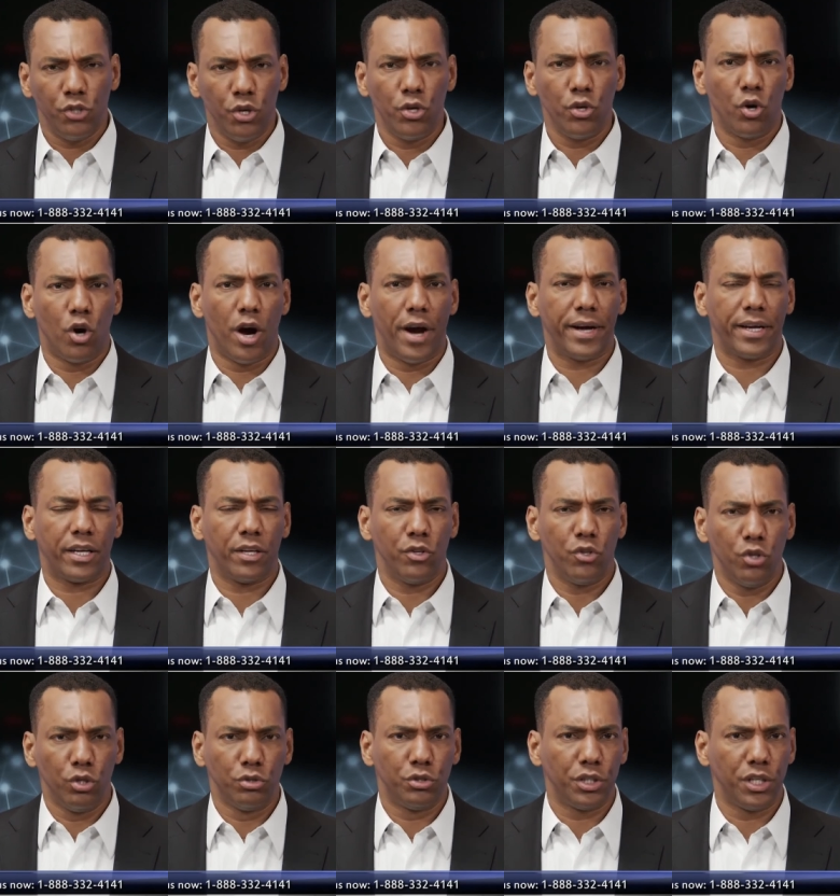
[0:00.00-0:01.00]
New York,
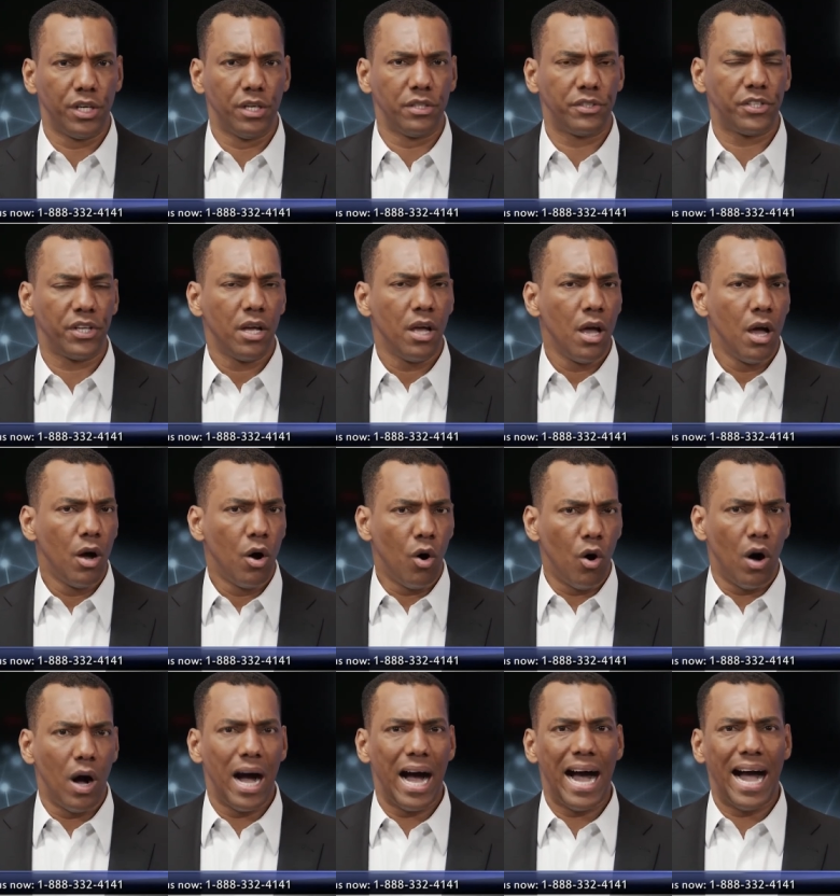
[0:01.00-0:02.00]
New Jersey,
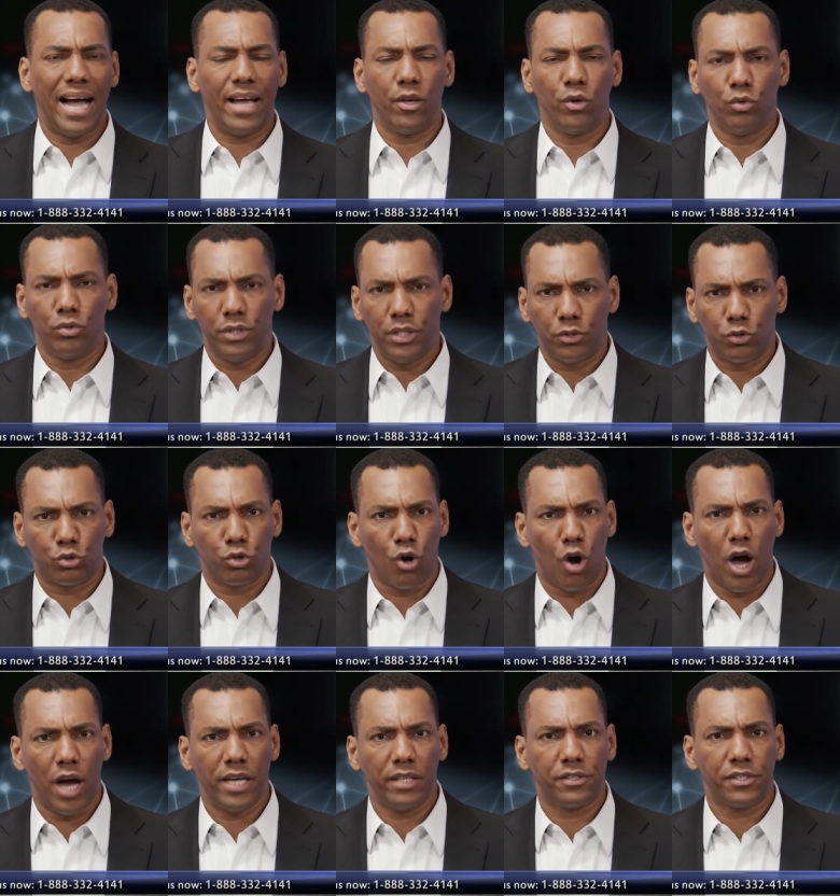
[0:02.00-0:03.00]
Ohio,
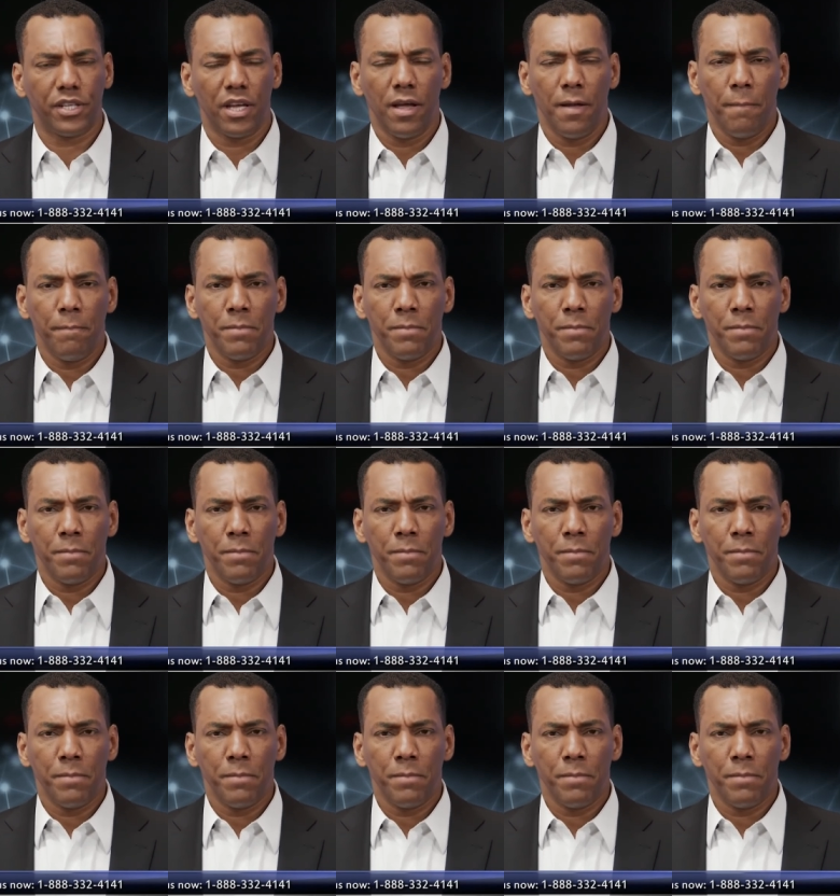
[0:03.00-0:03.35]
Detroit,